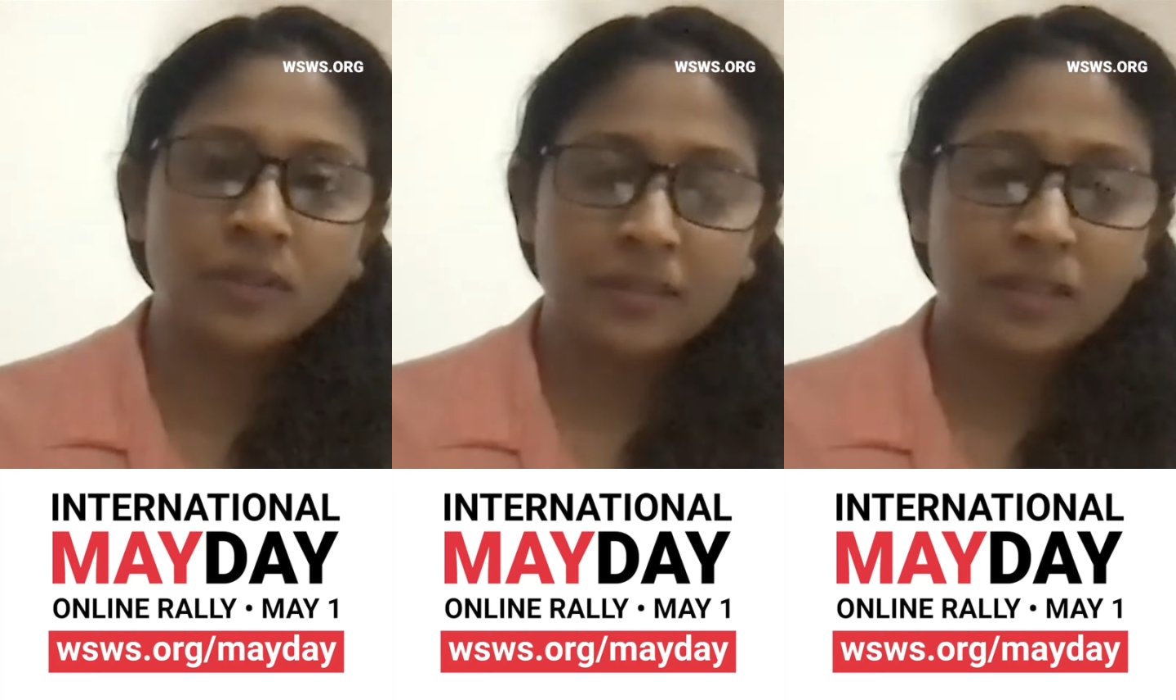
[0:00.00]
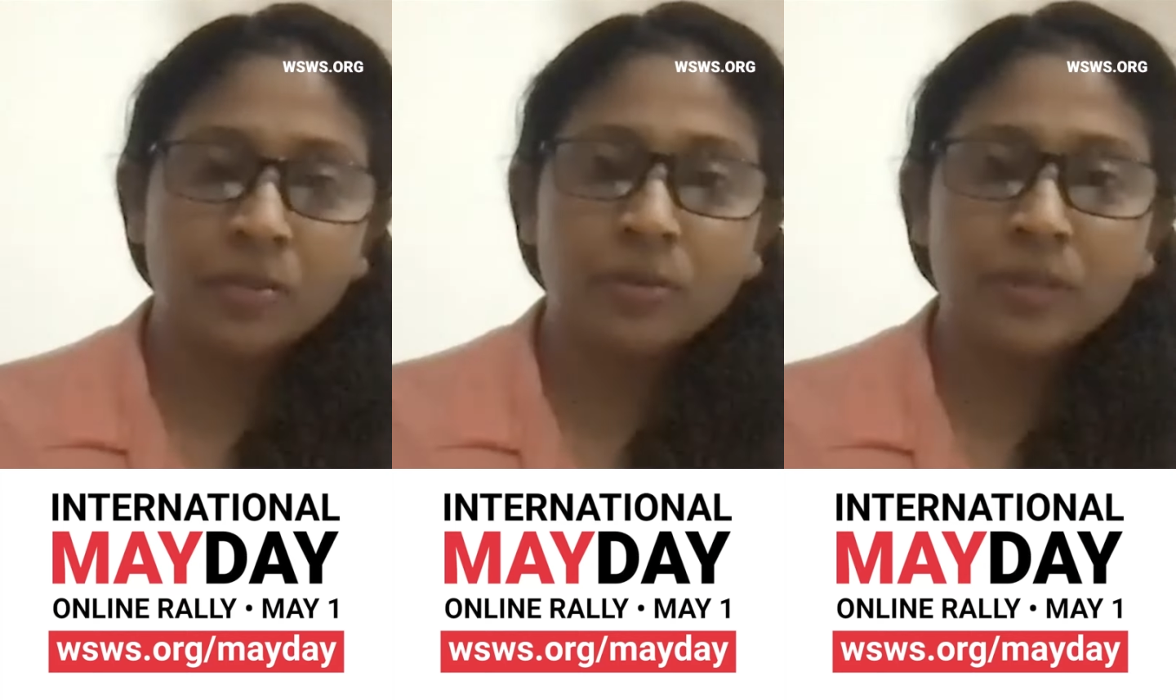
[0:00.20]

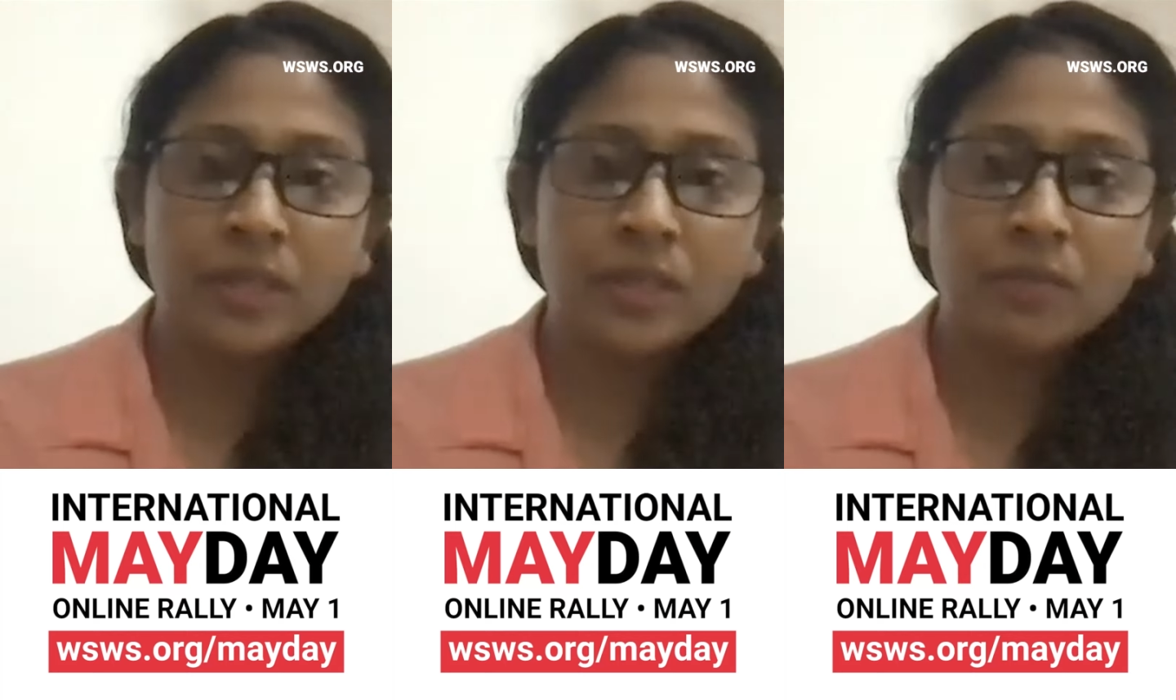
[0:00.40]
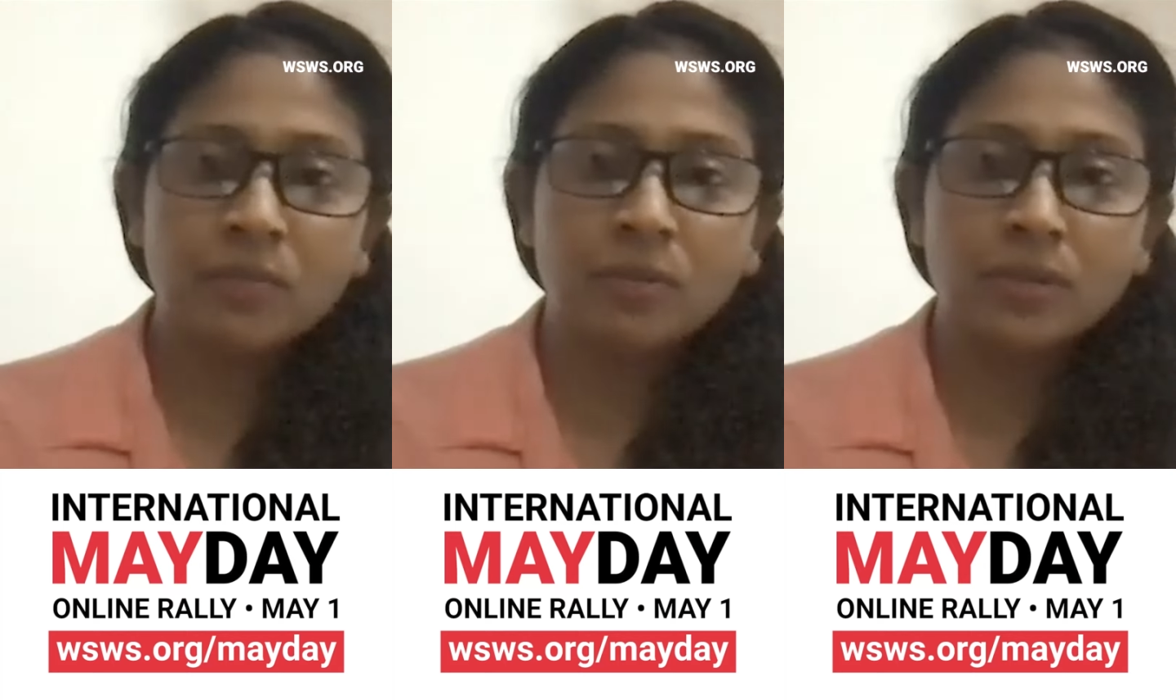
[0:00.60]

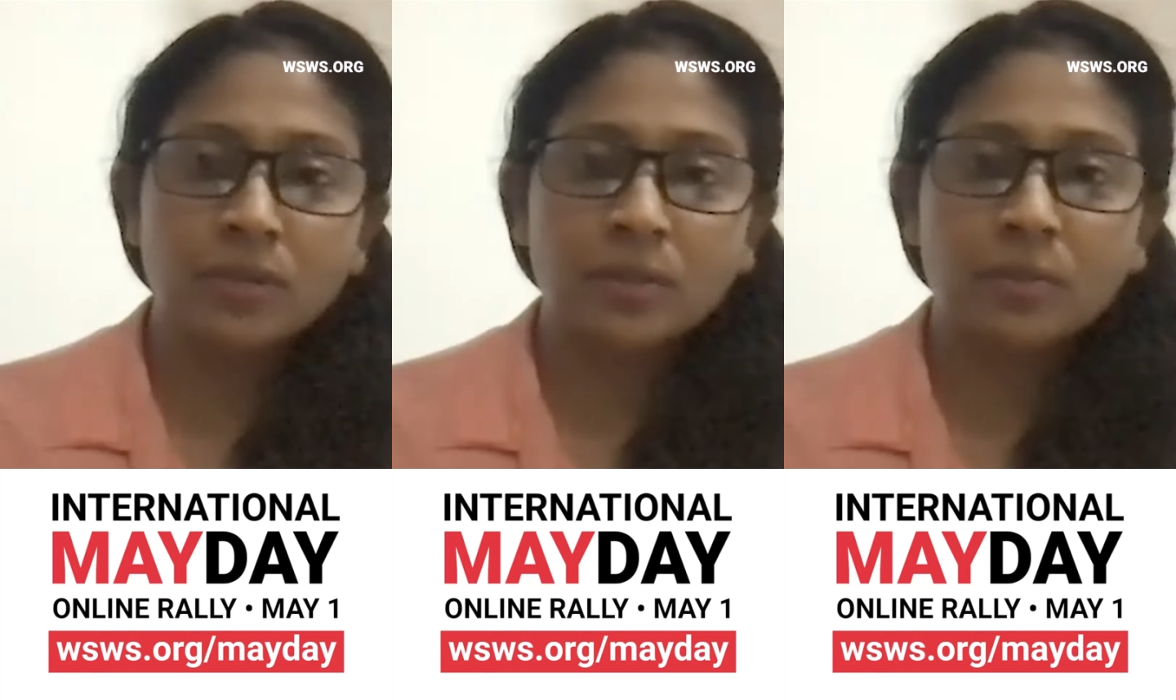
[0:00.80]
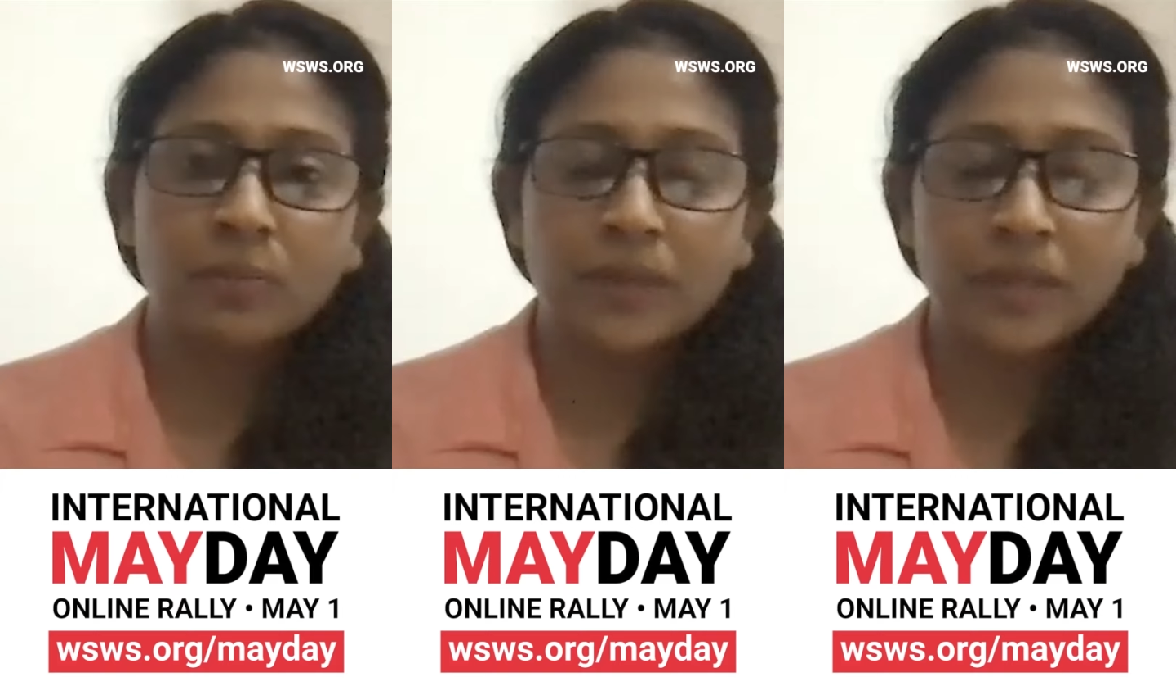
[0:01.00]
Nuclear war is
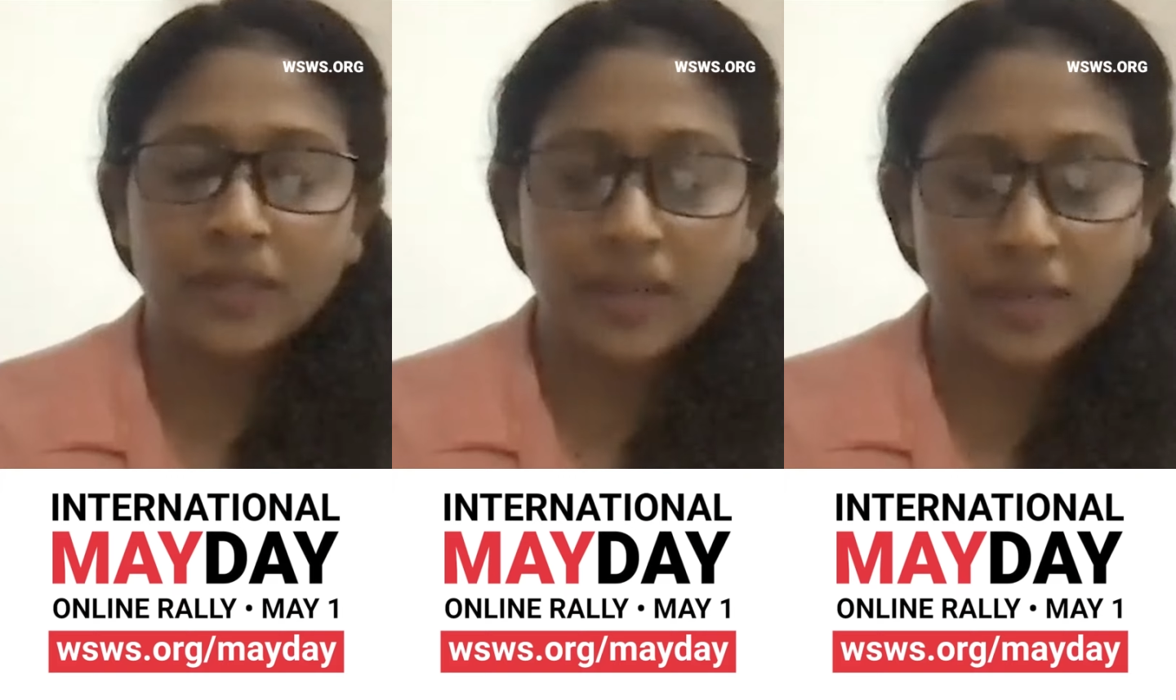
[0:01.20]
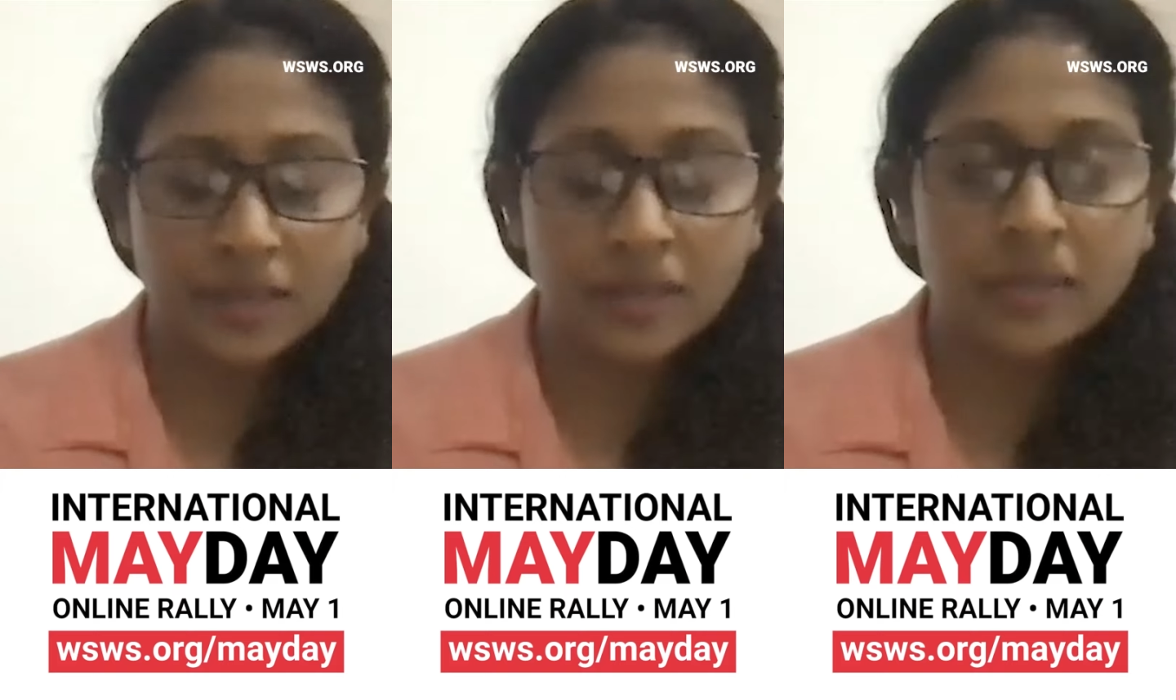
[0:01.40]
a very
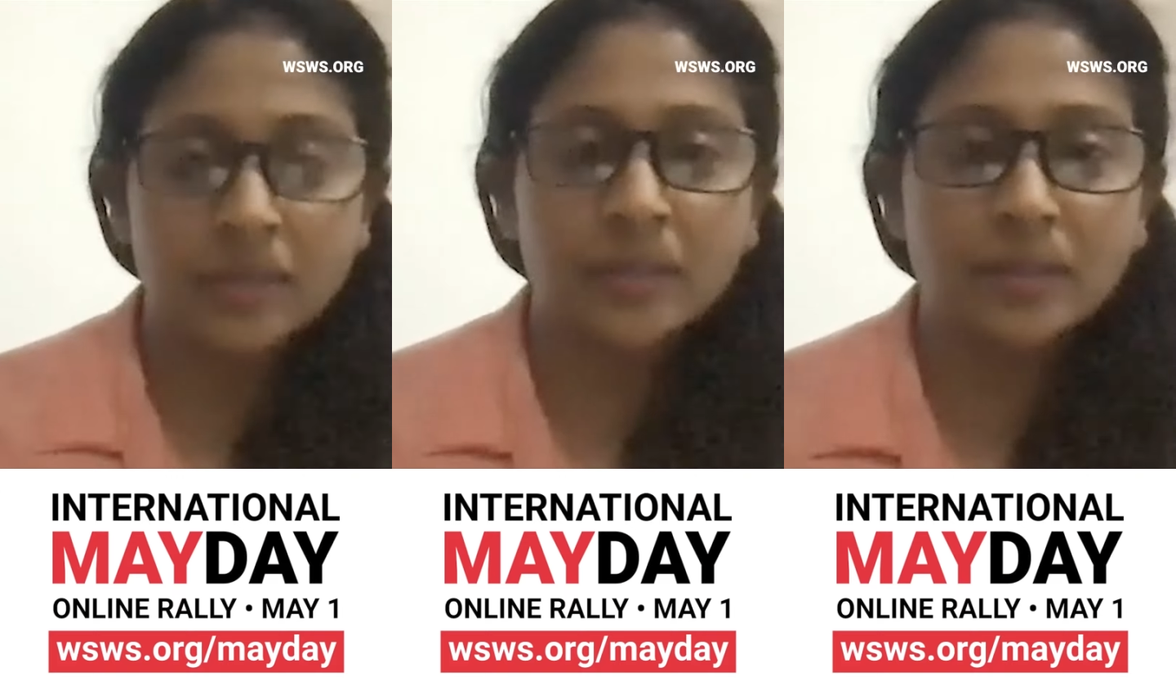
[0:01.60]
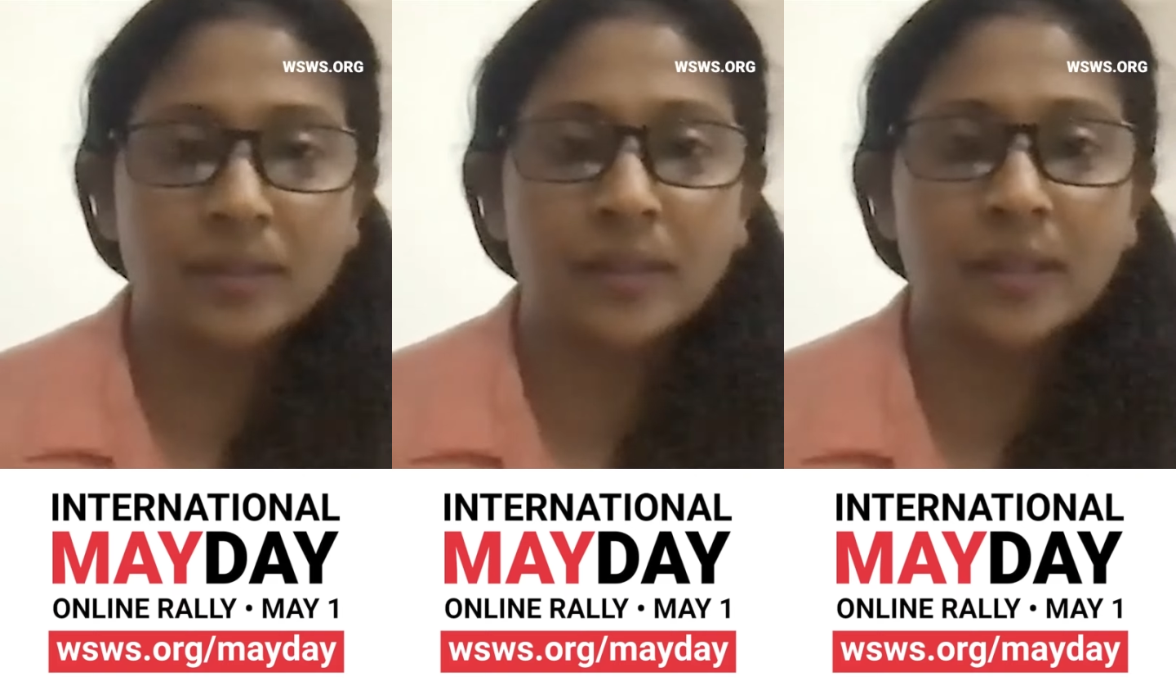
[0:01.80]

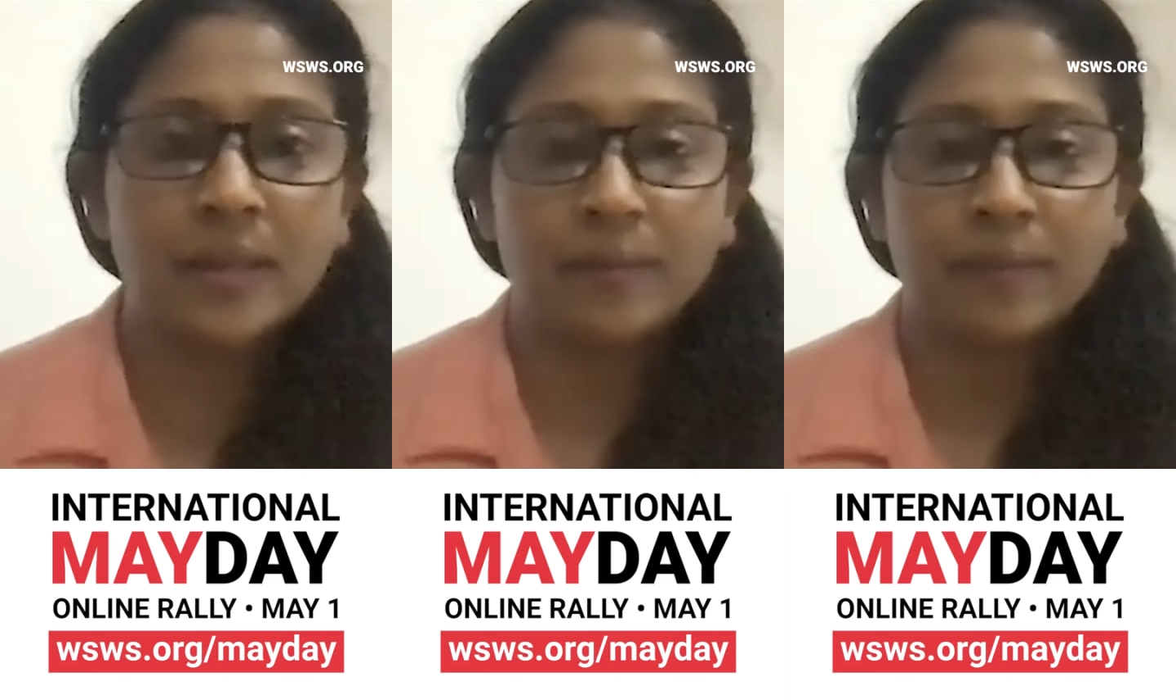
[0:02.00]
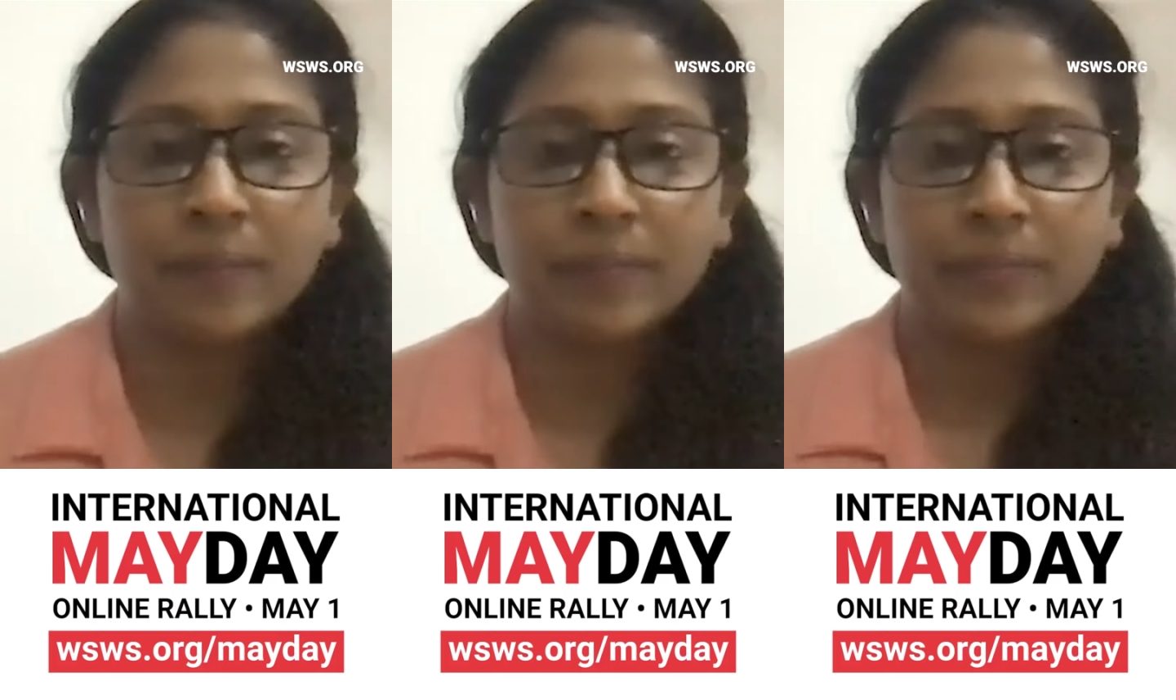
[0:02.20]
dangerous thing.